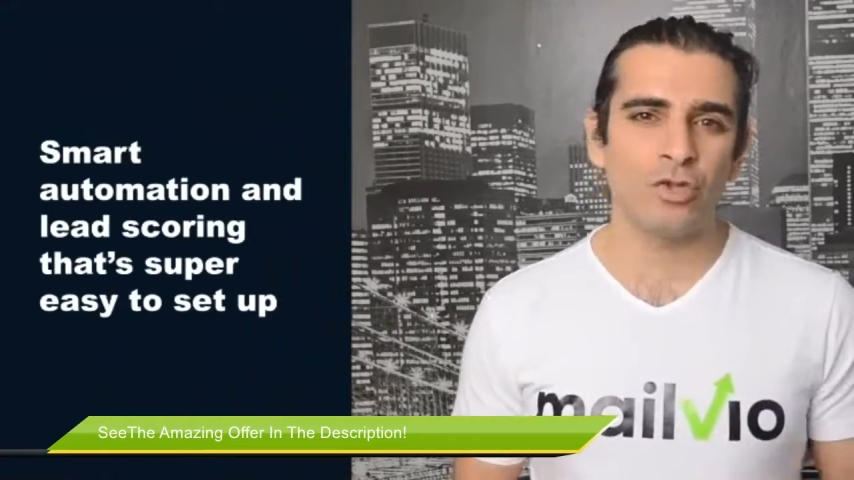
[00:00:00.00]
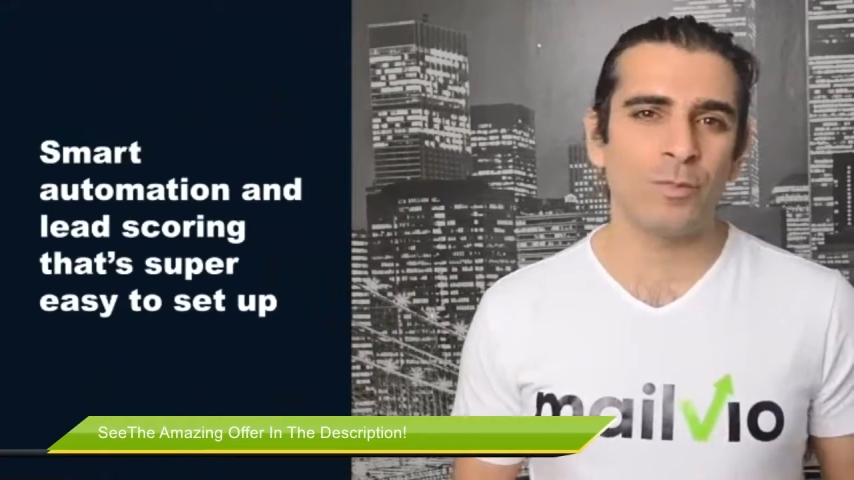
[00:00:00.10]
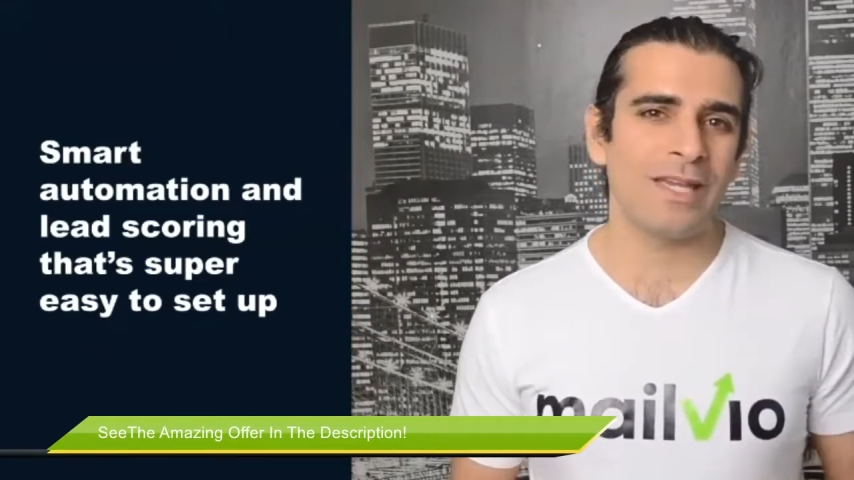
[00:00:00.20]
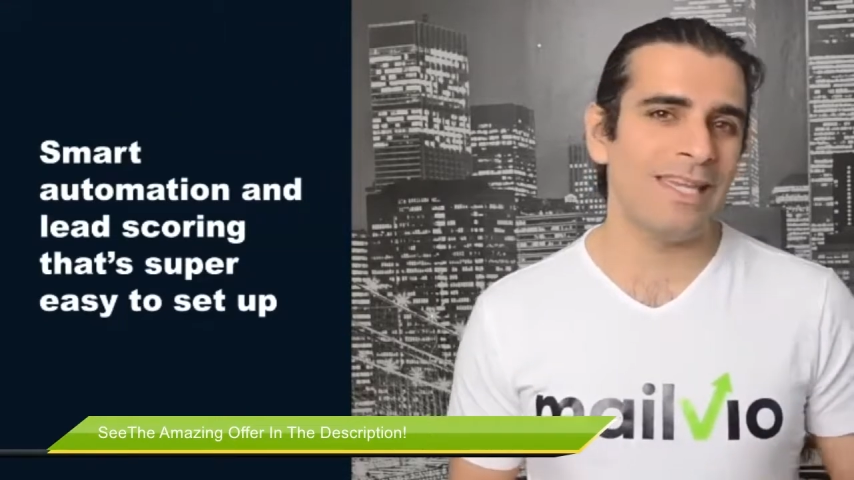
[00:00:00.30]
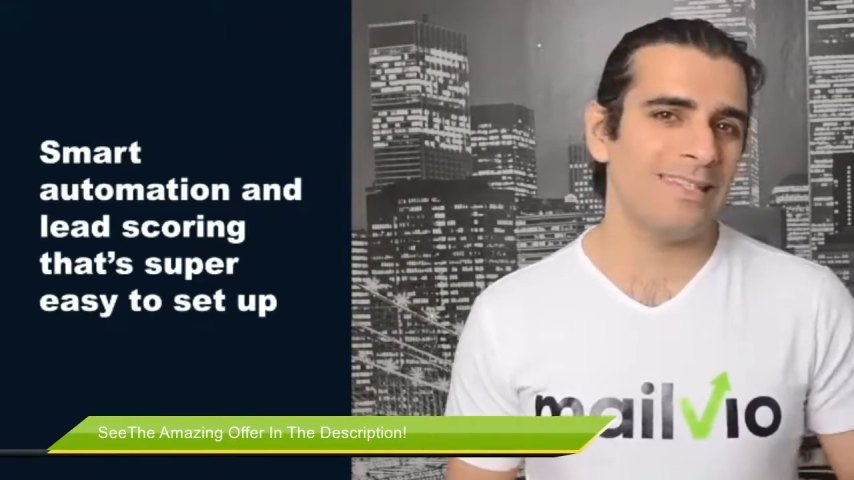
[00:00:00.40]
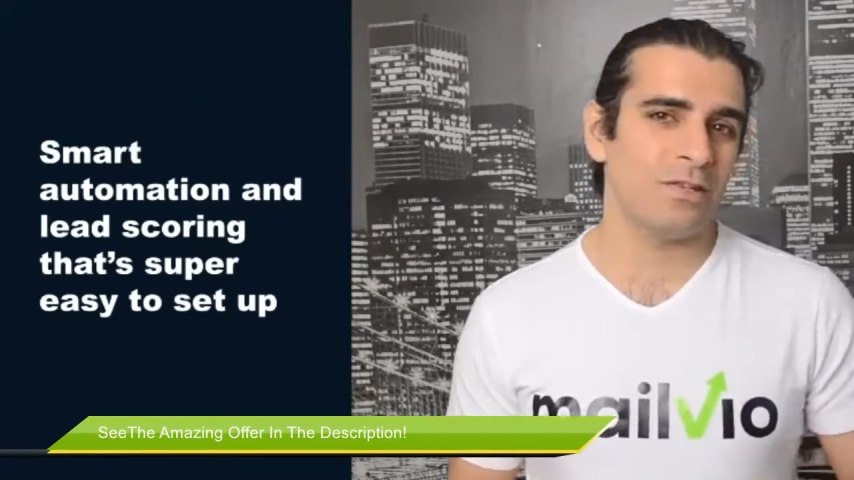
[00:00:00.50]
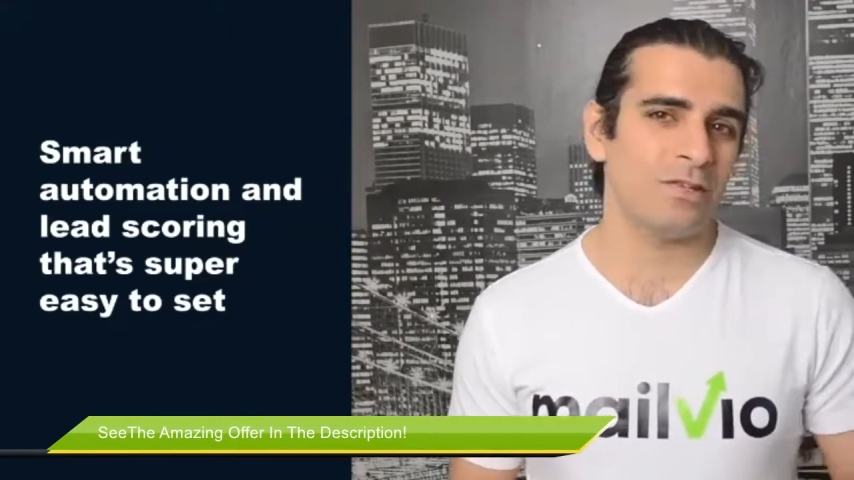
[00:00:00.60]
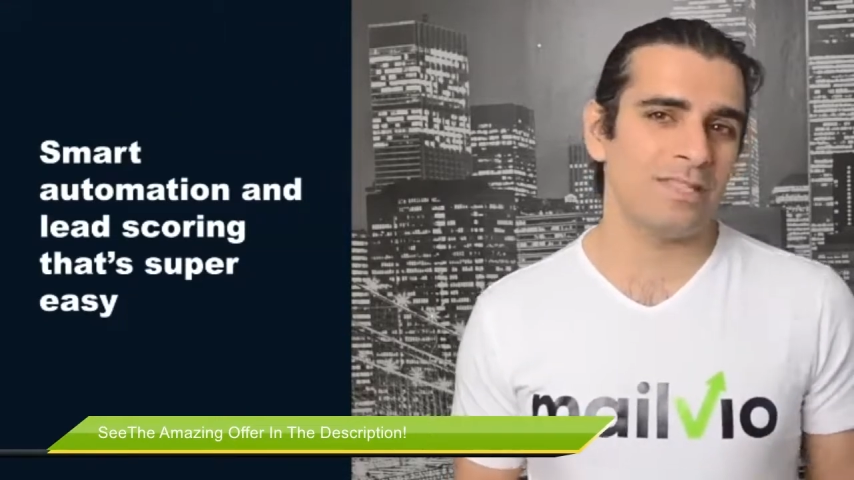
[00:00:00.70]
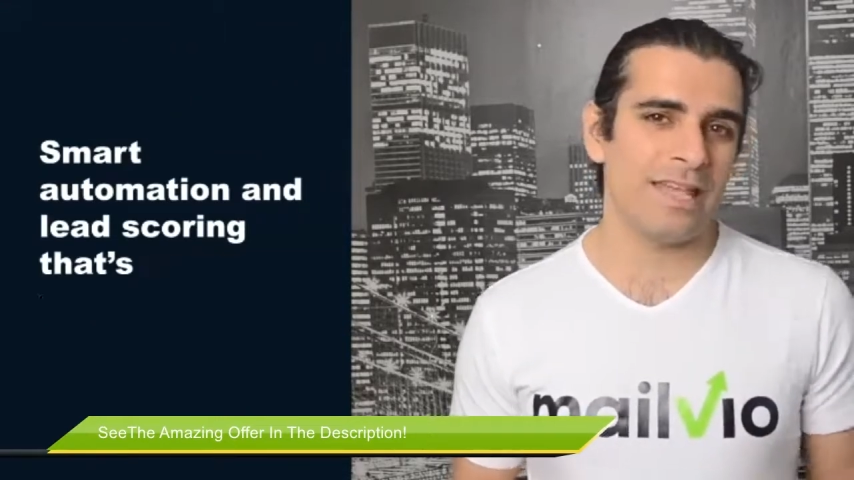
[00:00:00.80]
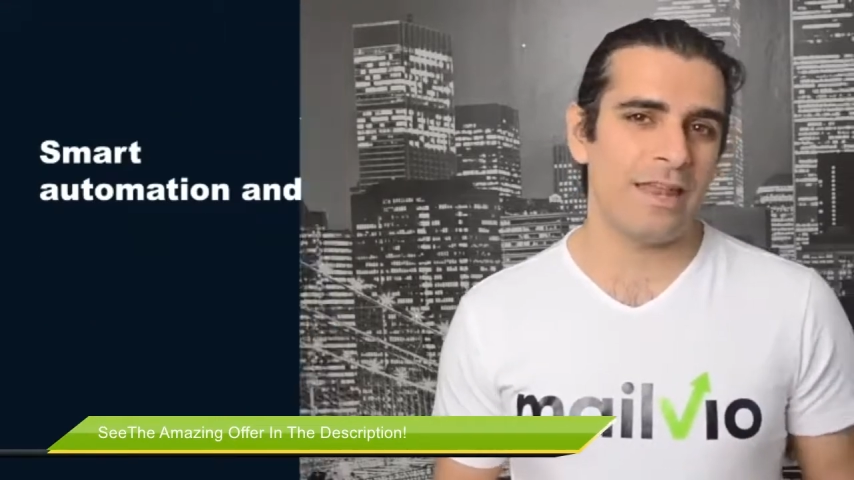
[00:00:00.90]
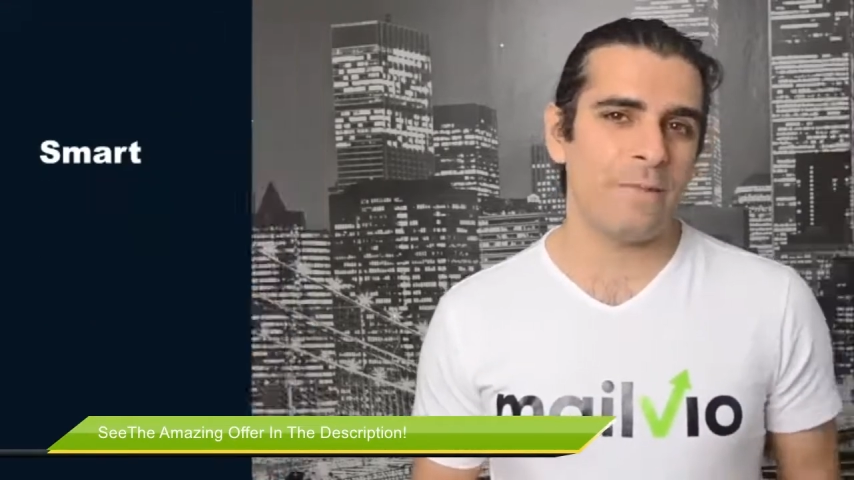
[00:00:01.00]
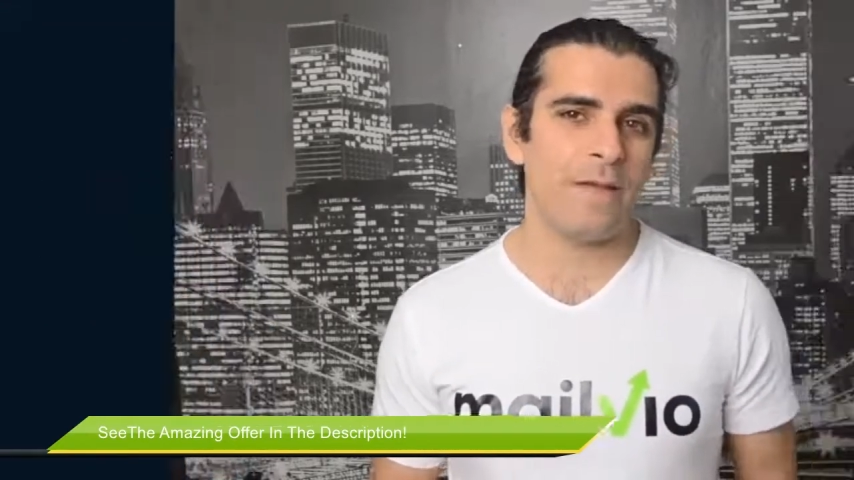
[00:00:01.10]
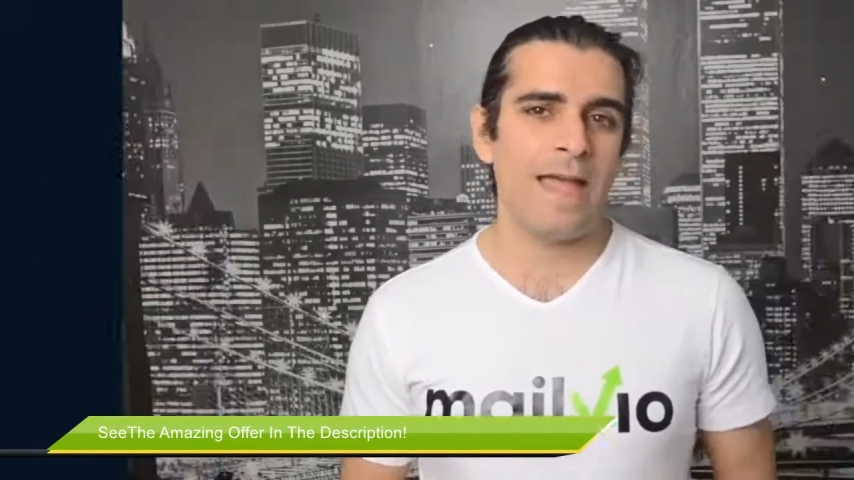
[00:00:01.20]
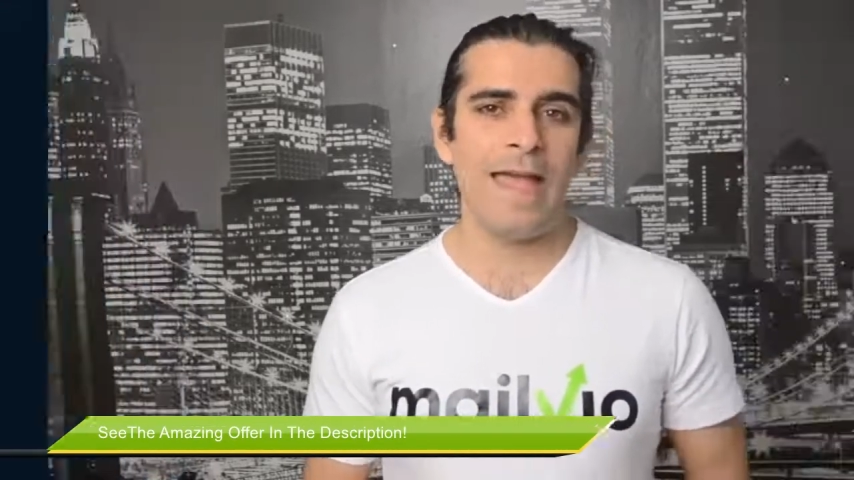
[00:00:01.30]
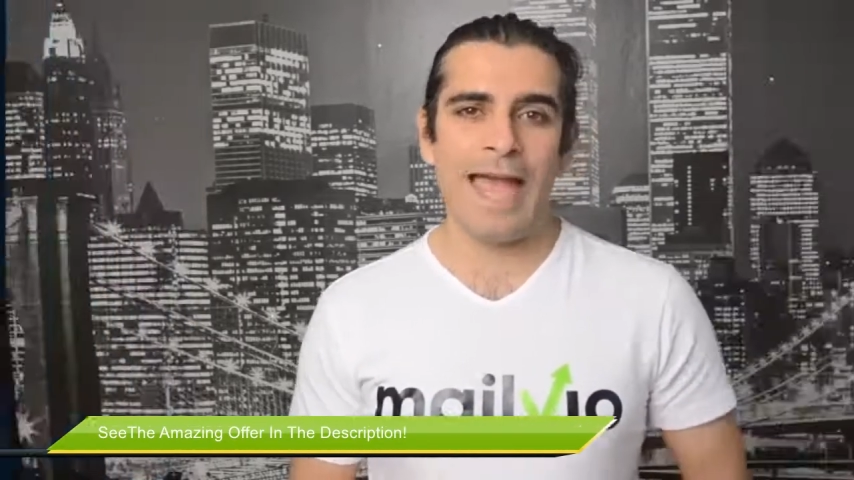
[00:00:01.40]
super easy to set up